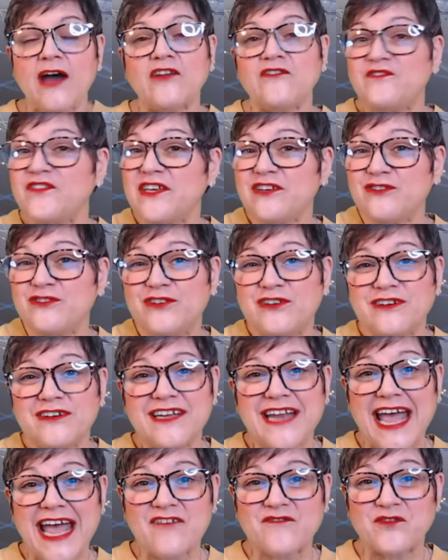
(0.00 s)
to feel
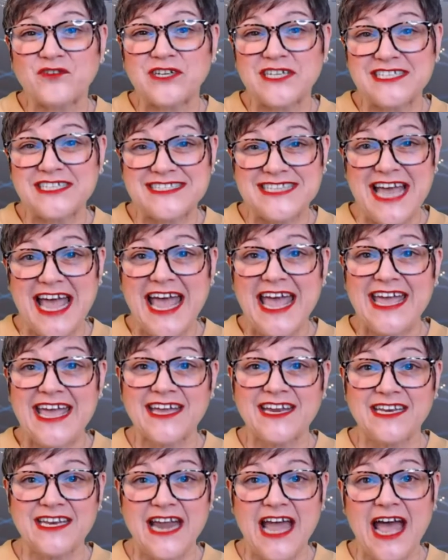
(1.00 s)
good every day
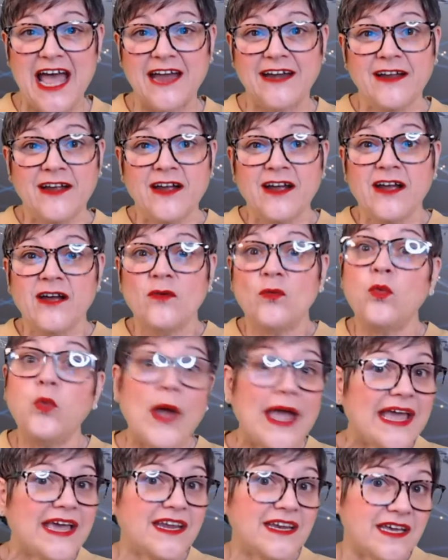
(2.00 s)
and not
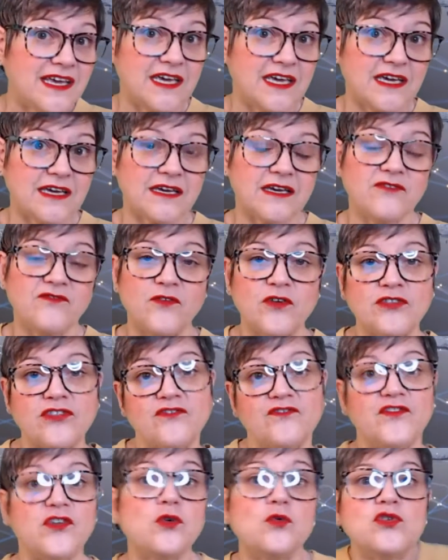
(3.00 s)
waiting for
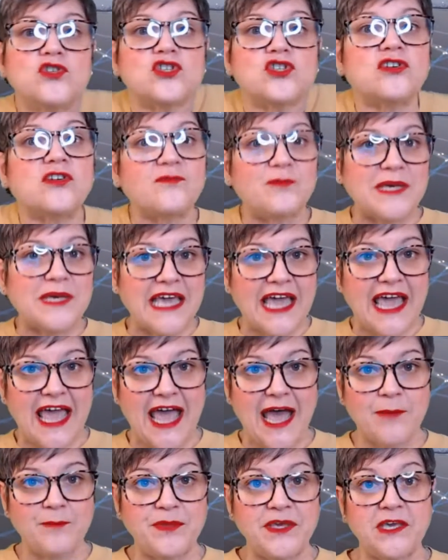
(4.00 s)
the future to be
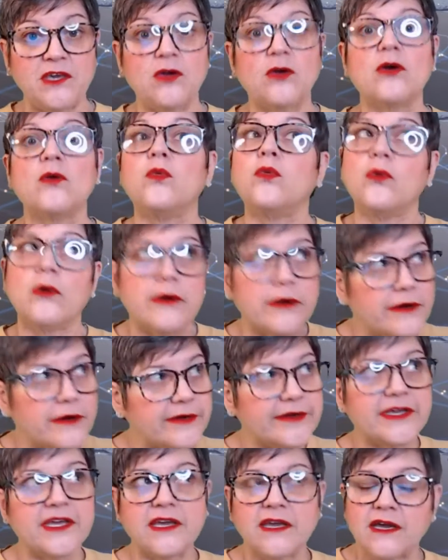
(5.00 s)
happy or
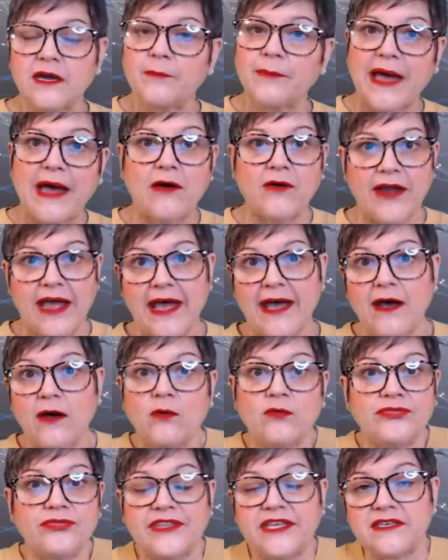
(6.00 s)
worrying about
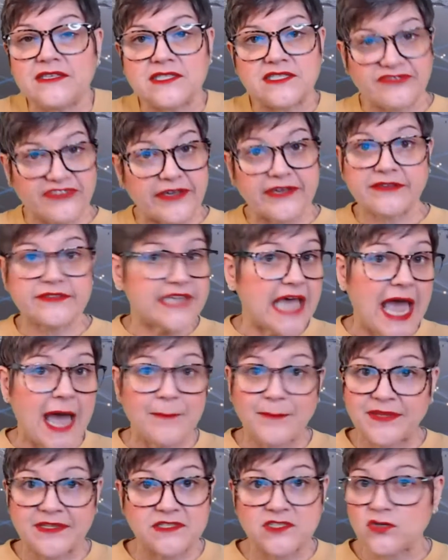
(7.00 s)
how these things
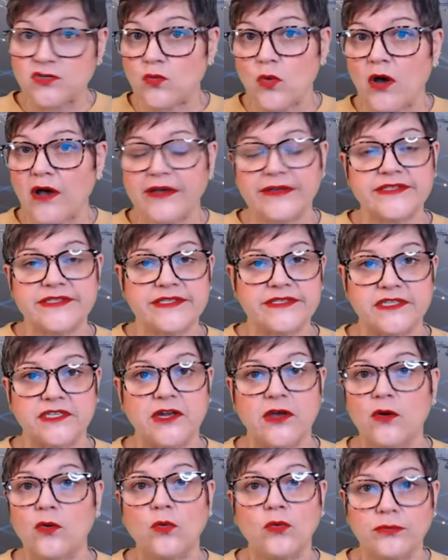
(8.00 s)
happened to us,
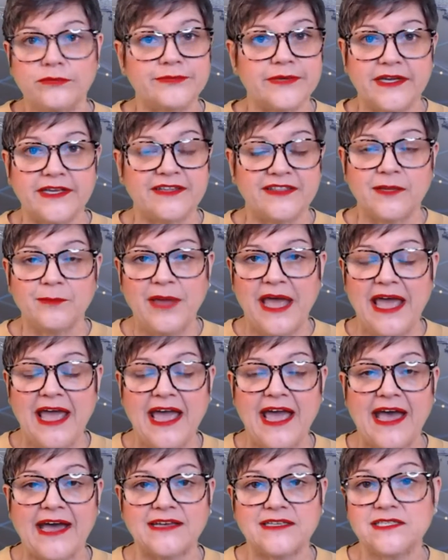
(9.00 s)
you know, in the
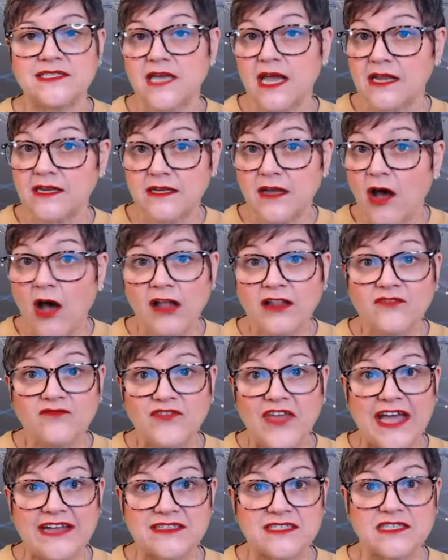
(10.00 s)
past. All
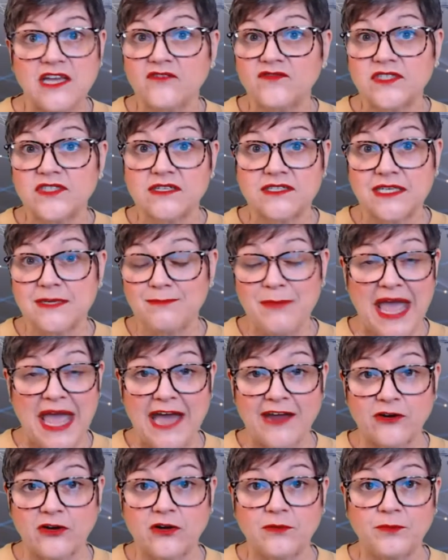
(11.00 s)
of that stuff doesn't
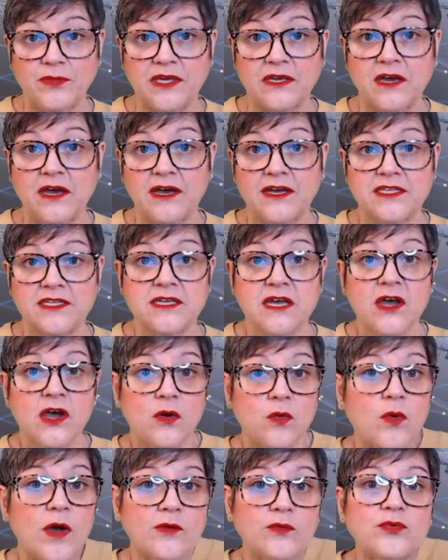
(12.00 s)
matter because
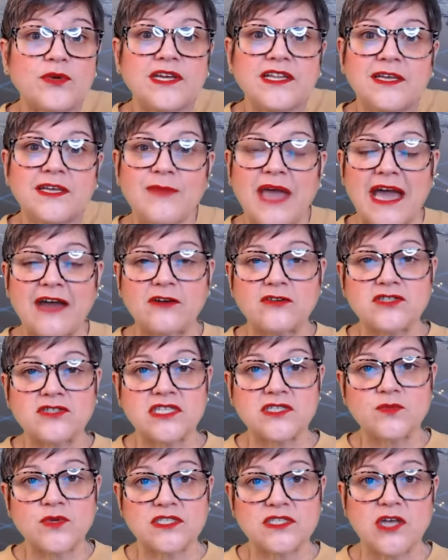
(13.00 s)
what really
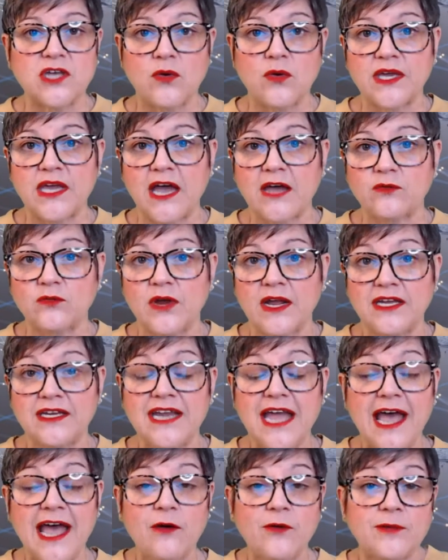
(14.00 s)
matters is what's going on
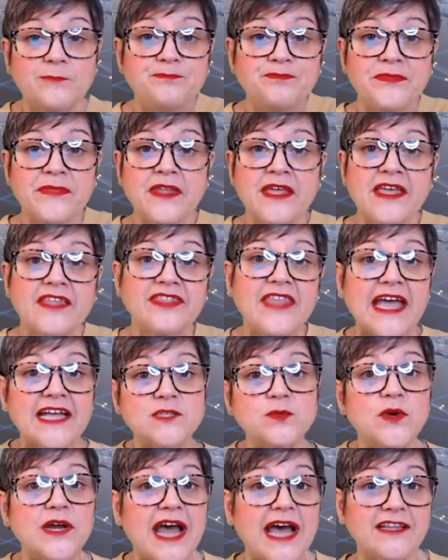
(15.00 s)
right now. And
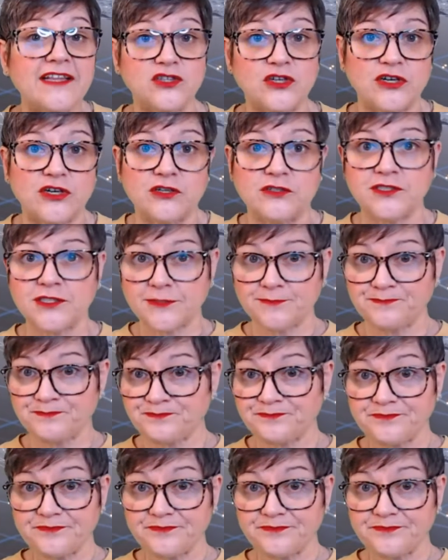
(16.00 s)
that's what I learned.